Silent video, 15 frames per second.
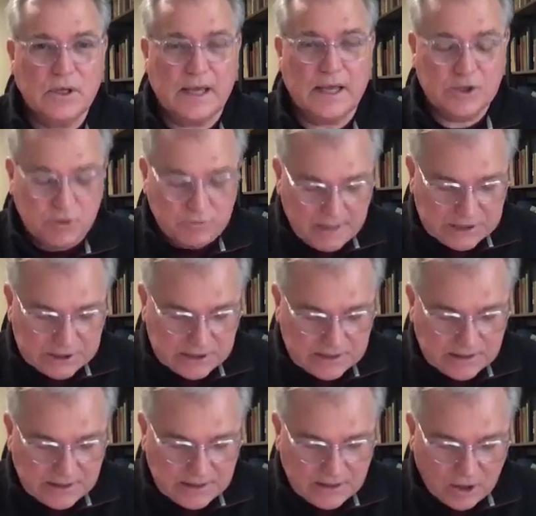And you
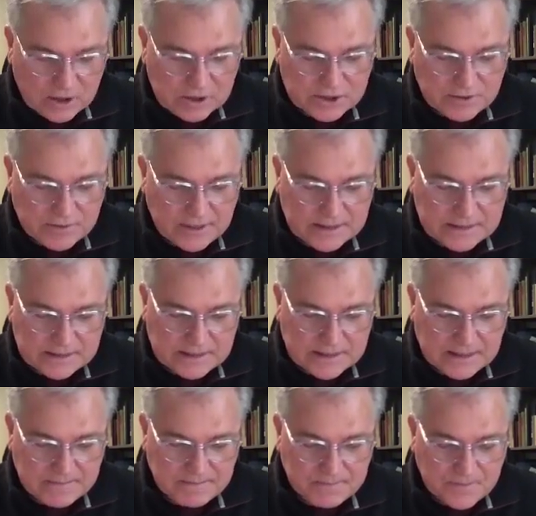mentioned also that
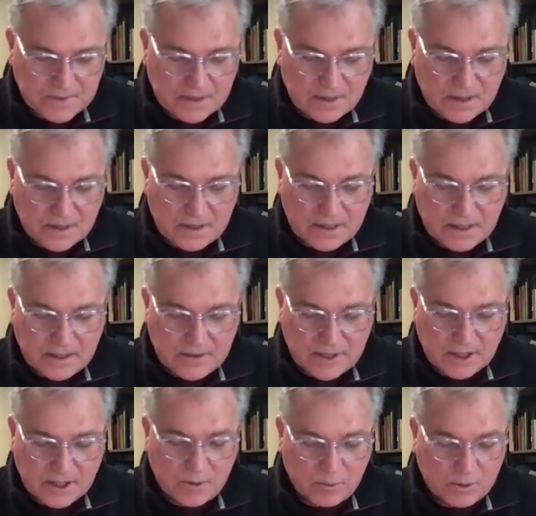
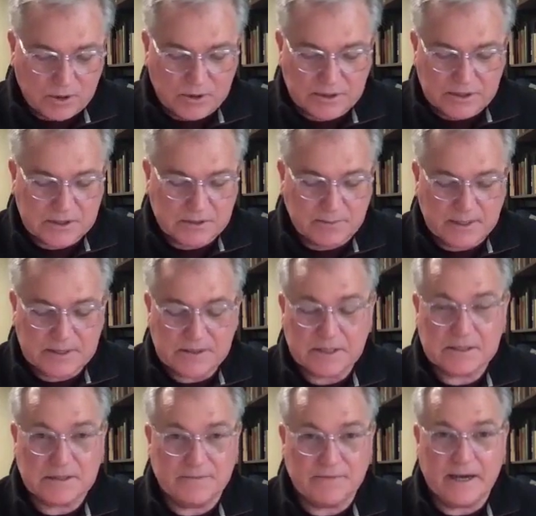that our world in some ways
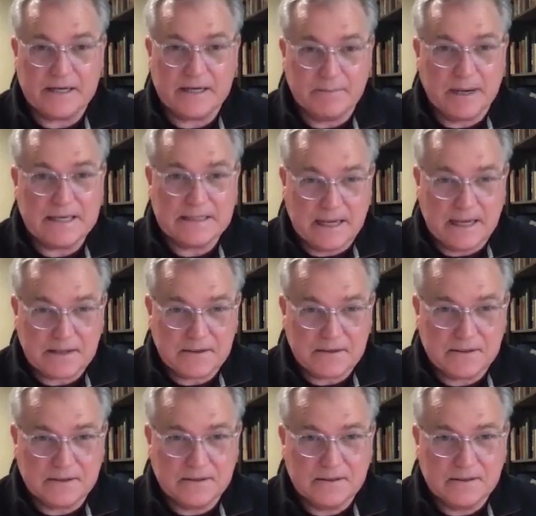is defined by death.